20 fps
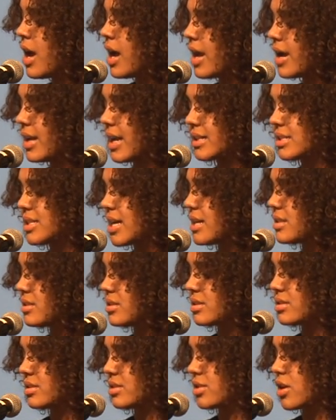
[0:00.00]
And I
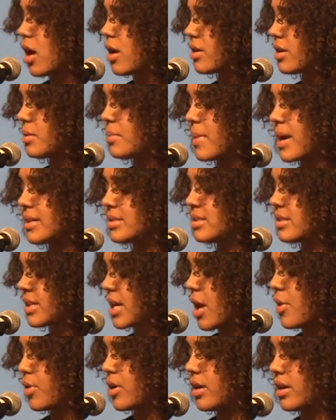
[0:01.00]
taste the salt and
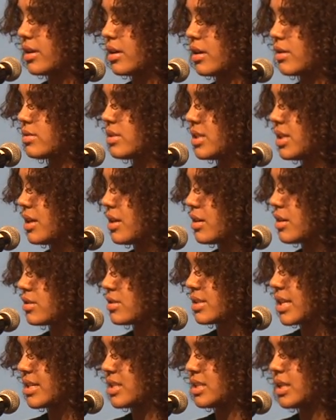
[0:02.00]
mascara in her
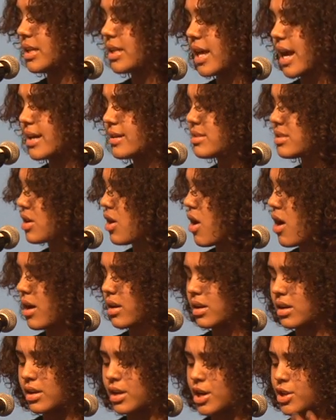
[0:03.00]
tears as she takes
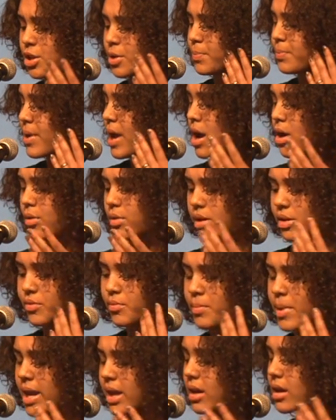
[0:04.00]
on another pound
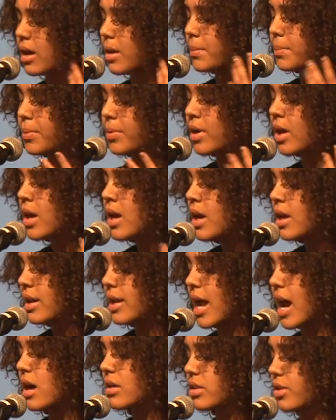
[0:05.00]
of makeup.
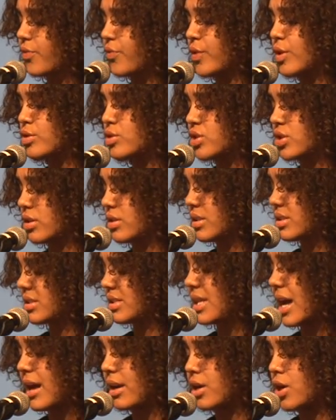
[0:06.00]
Now the future does
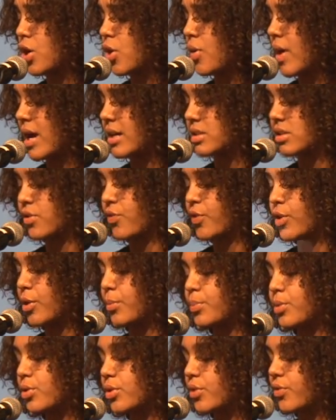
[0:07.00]
not know how to
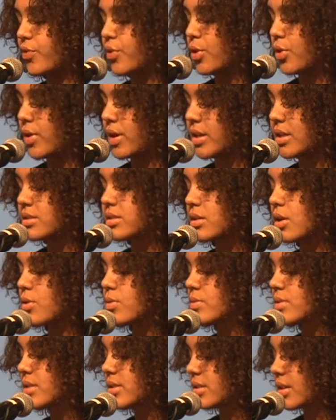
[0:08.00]
feel beautiful in its
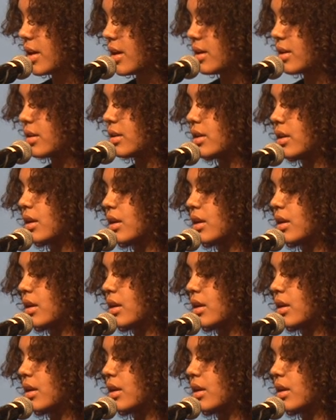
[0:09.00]
own skin.